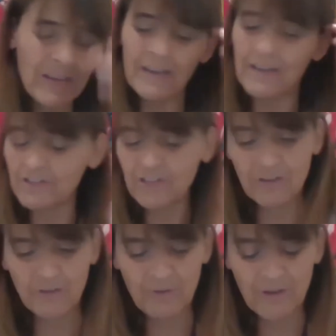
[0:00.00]
here
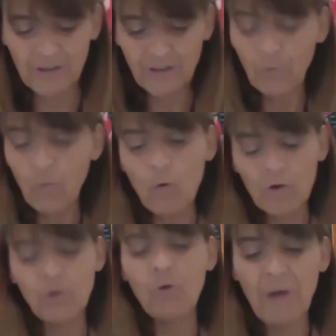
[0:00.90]
to
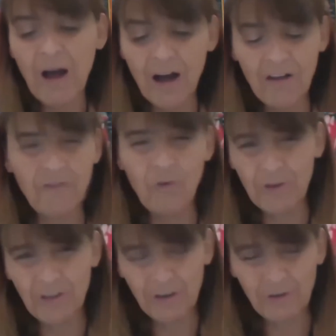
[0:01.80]
walk your path for
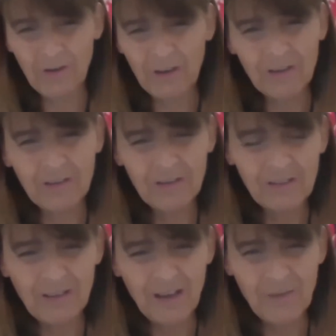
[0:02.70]
you.
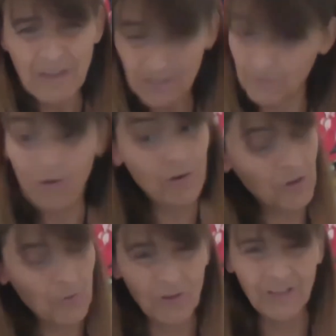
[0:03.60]
I'm here to put
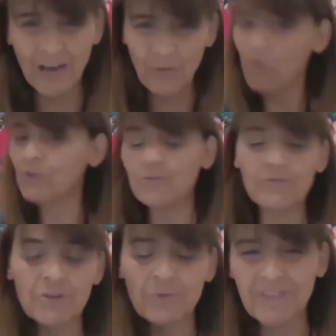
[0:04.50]
you on it. And what you
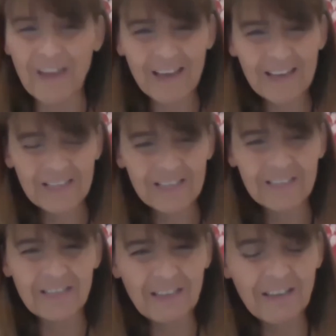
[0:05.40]
do with that
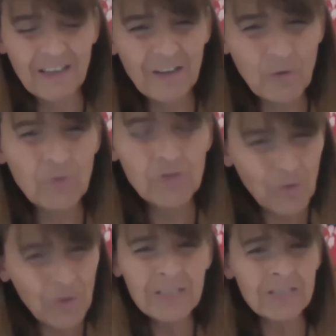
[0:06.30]
is your
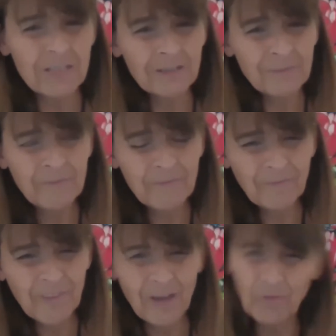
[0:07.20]
choice.
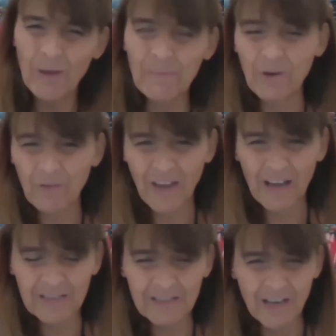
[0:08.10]
I'm quite big on
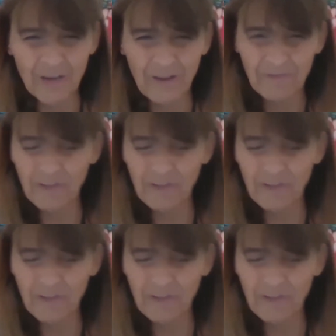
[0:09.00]
that. So I'm